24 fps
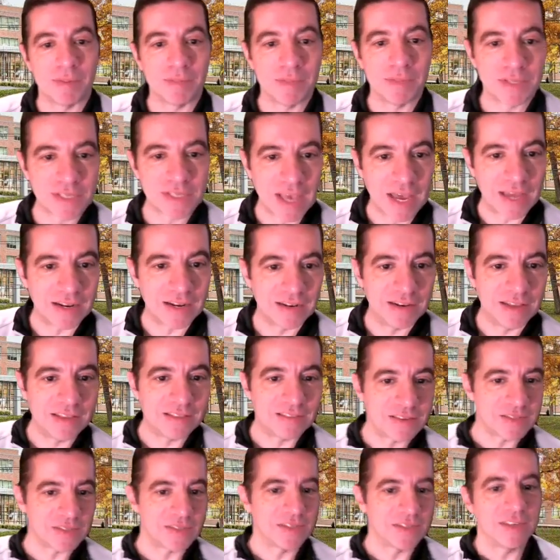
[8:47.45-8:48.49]
I mean, it's kind of neat
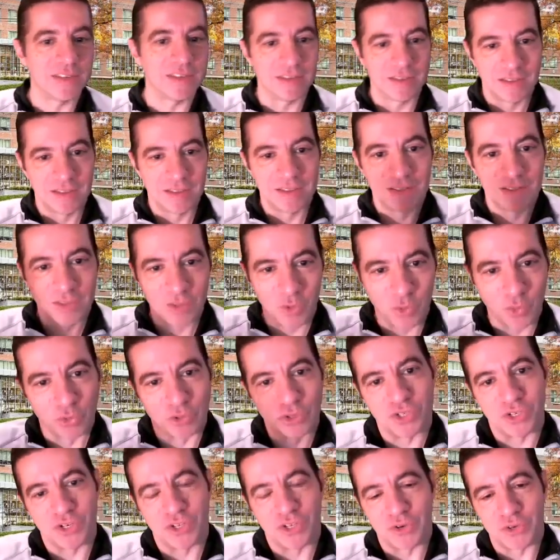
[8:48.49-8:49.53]
to see
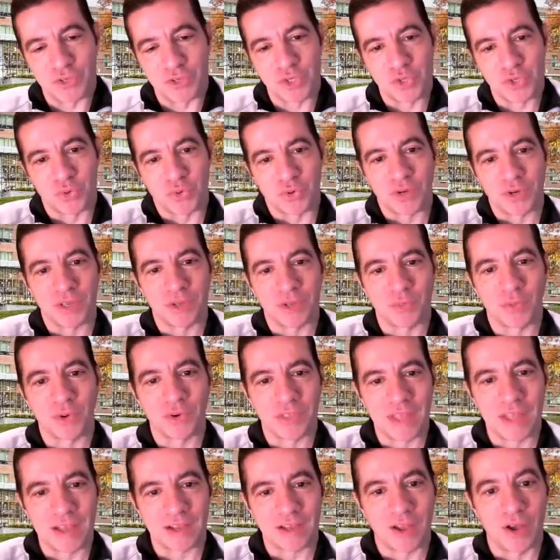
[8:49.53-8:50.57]
origin of your story and
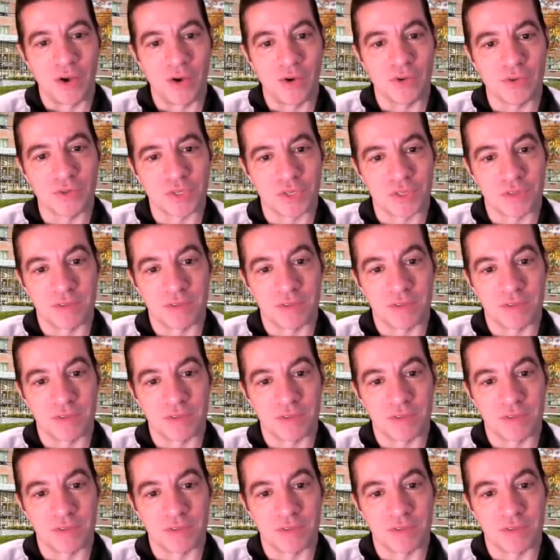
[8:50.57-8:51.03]
where that goes.